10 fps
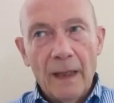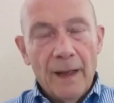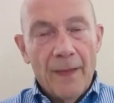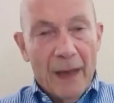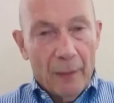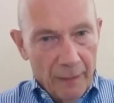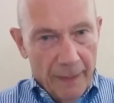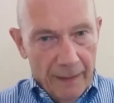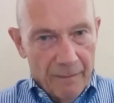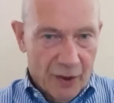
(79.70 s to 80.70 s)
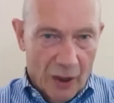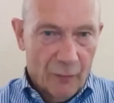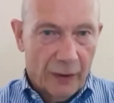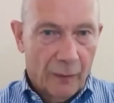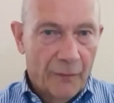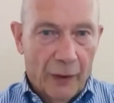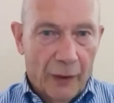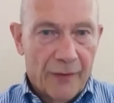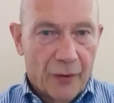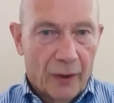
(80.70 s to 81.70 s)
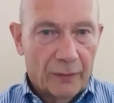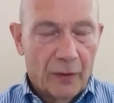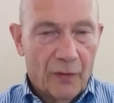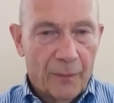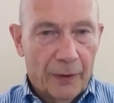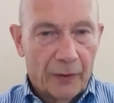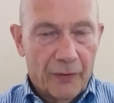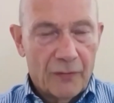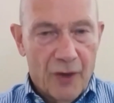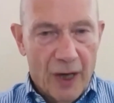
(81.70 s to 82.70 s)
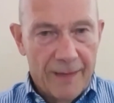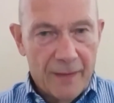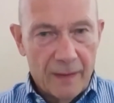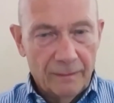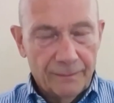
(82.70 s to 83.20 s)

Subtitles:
There will be some reconfiguration of production chains,